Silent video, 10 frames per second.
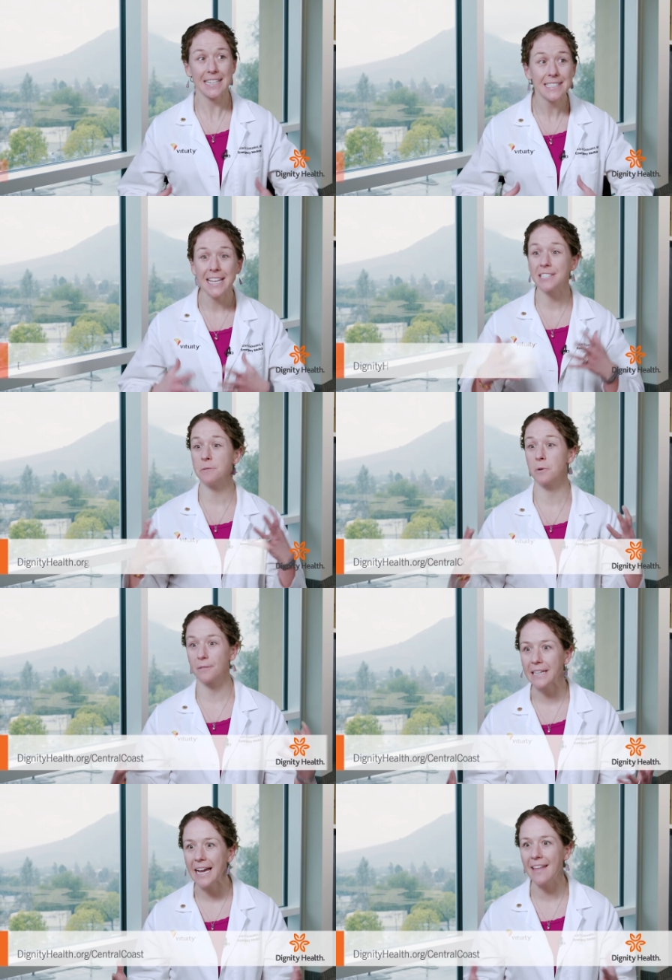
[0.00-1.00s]
As Santa
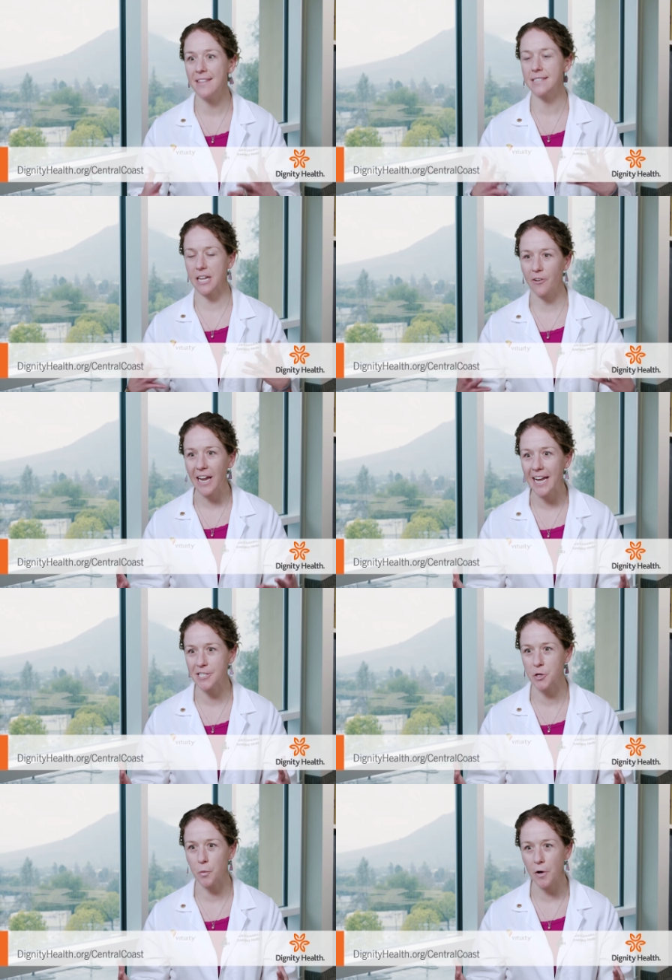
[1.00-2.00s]
Maria and this area
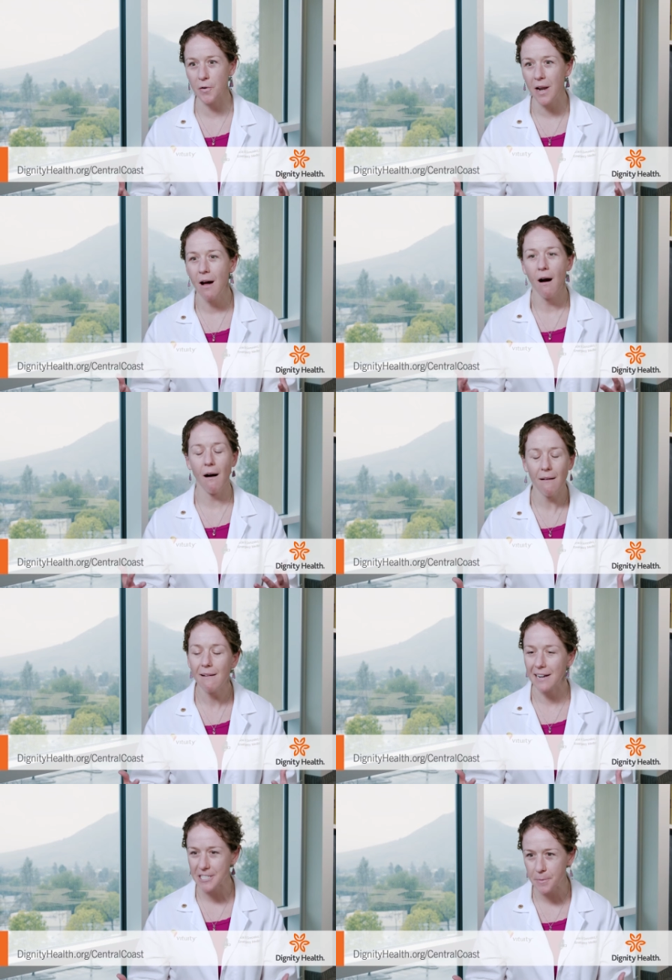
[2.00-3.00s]
has grown,
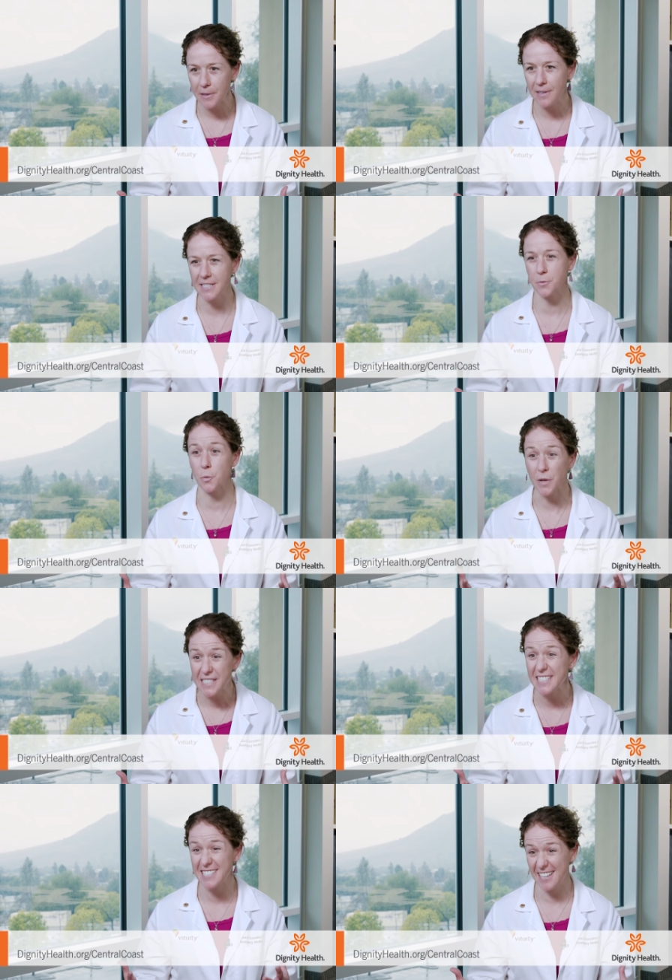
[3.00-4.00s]
our hospital has
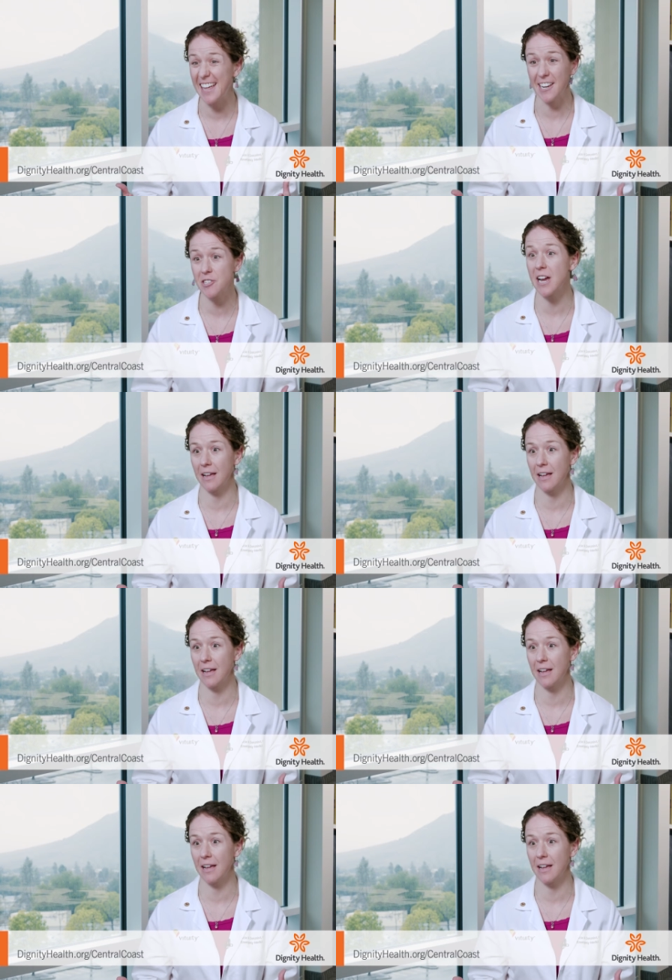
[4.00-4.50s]
risen to that